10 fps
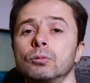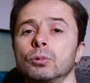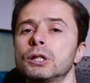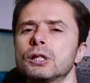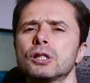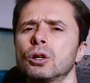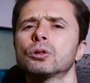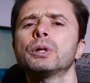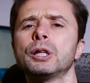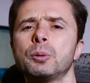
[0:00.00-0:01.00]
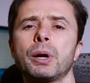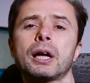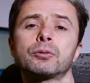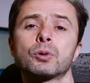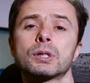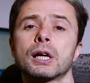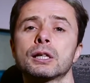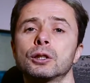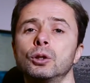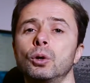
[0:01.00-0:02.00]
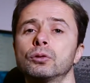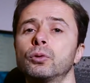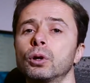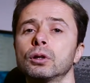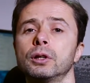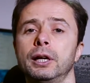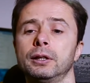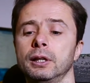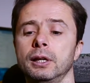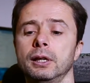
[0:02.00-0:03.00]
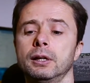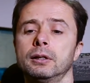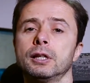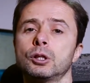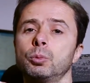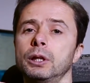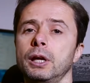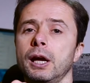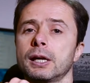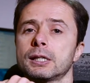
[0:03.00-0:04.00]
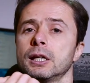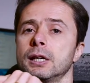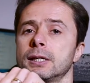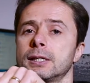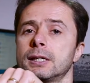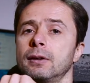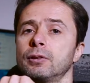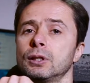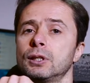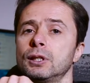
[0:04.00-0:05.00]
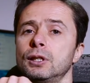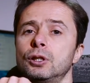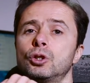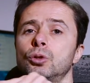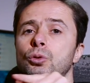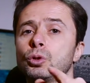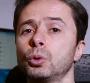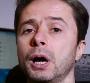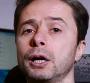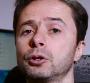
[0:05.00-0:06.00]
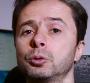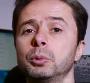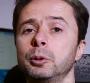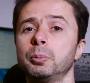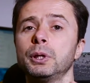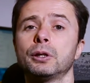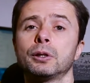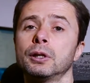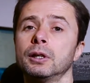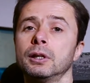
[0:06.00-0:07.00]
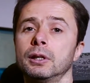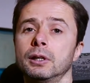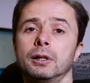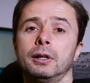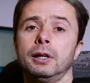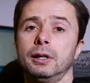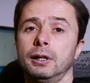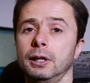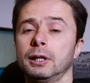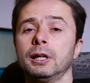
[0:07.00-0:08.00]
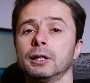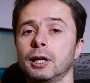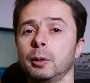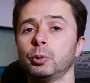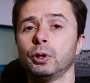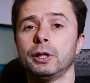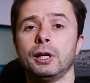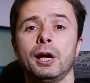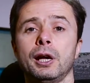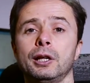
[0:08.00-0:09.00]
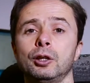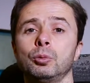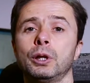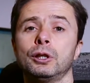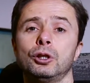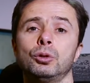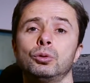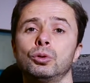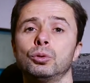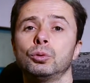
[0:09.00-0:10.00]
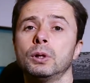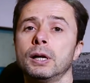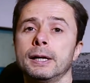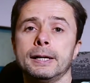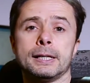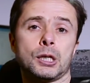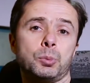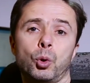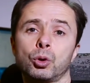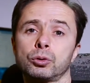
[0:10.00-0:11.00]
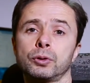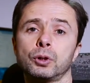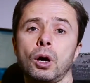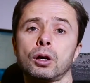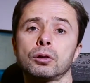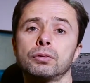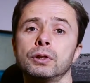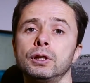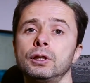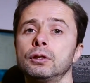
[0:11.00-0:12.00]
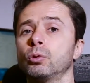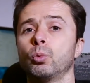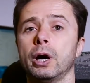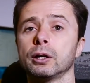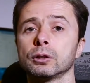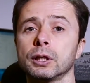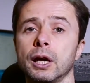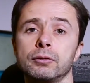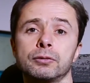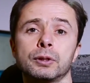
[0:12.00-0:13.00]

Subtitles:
which is not really bad for such a long focal length. This one has 70 to 200 millimeter. It can come really handy when you do sport photography, wildlife